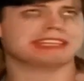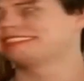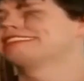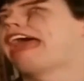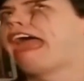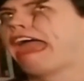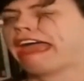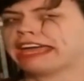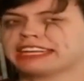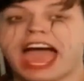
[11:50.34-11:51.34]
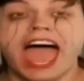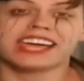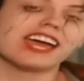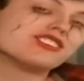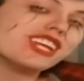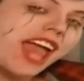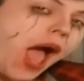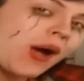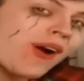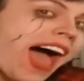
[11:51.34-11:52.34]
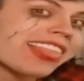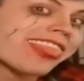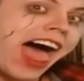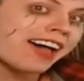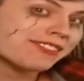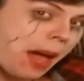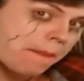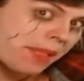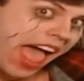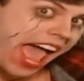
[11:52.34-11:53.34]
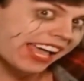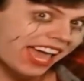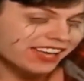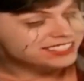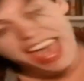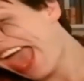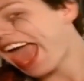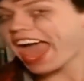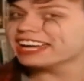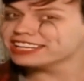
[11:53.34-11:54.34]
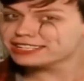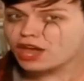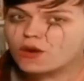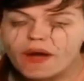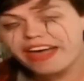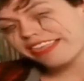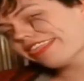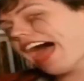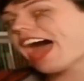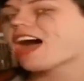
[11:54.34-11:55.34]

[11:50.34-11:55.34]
You know, I mean, it was a good video. It wasn't my favorite of the week. It's